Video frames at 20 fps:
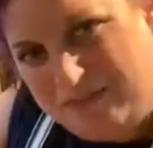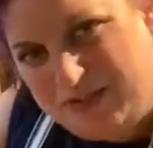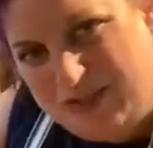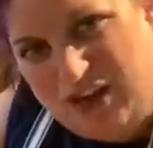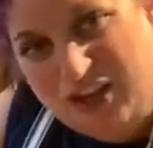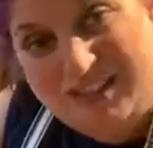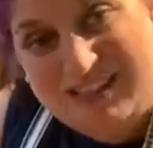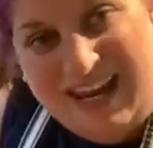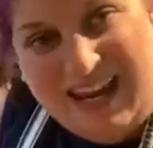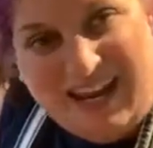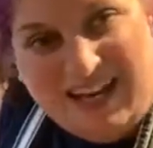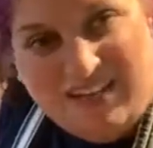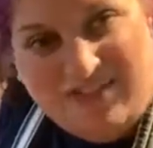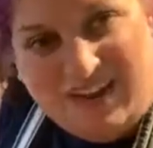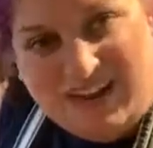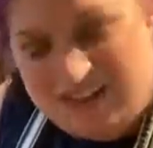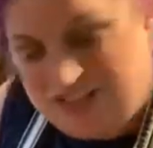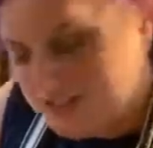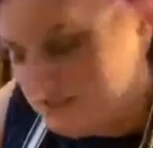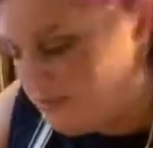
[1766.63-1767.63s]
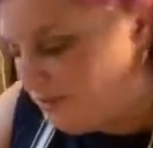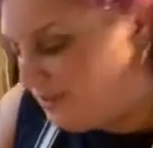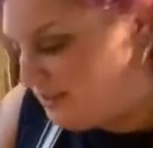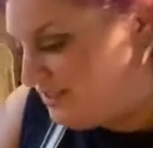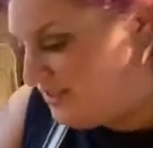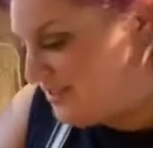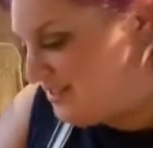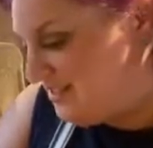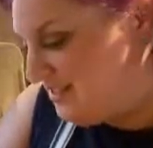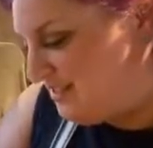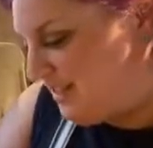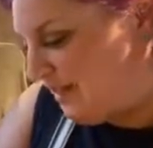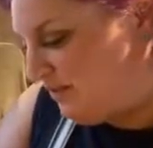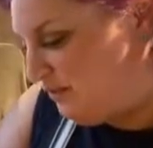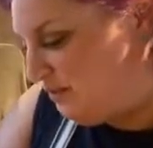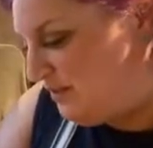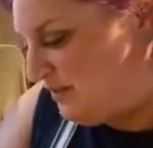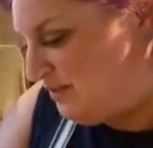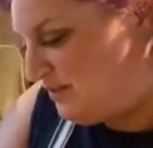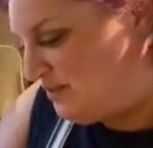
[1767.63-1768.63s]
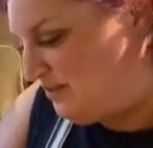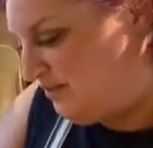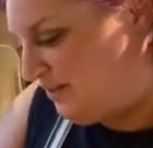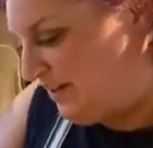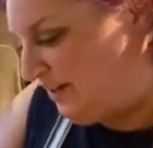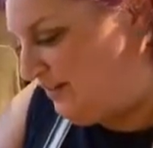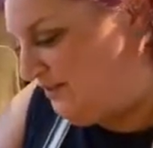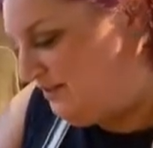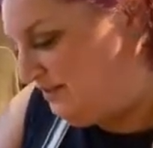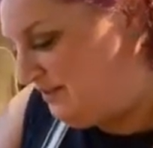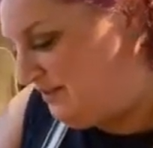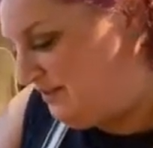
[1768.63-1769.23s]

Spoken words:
sautéed vegetables. That would be good, right?